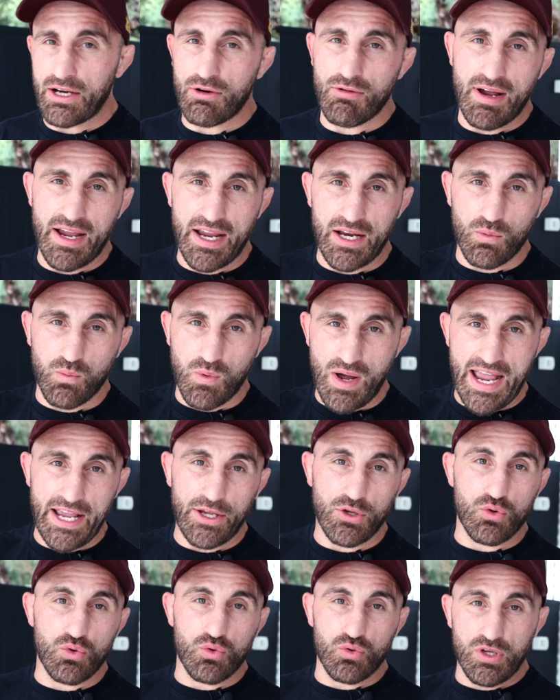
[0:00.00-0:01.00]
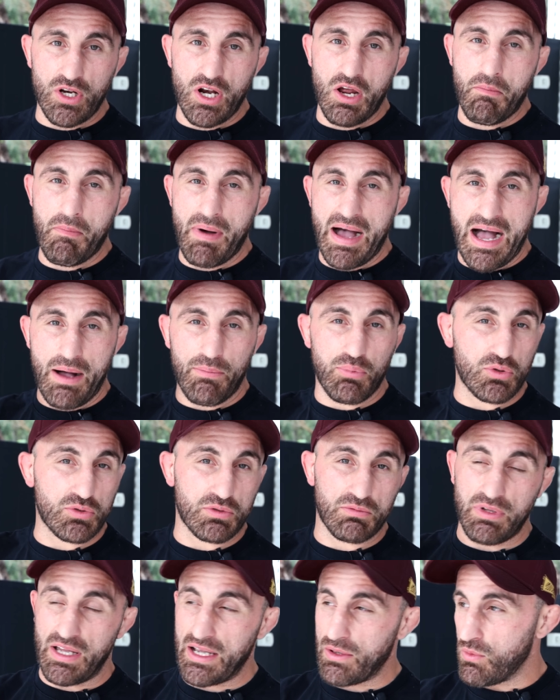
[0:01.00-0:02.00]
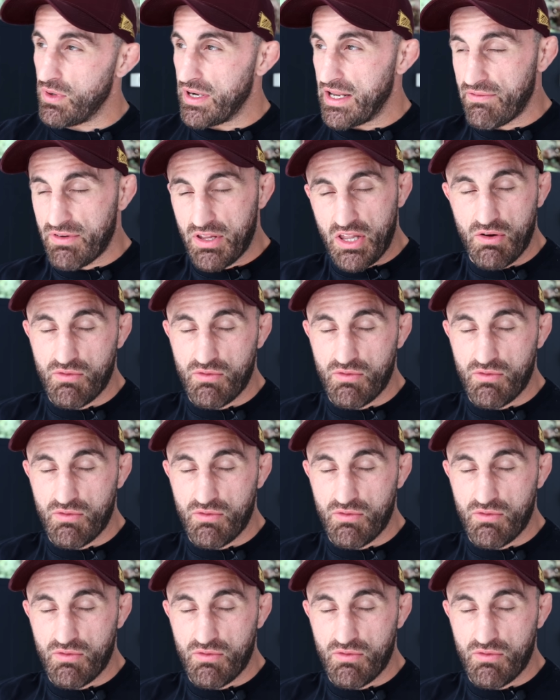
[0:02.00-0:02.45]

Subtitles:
grade Wagyu, you know, marbled, like whatever,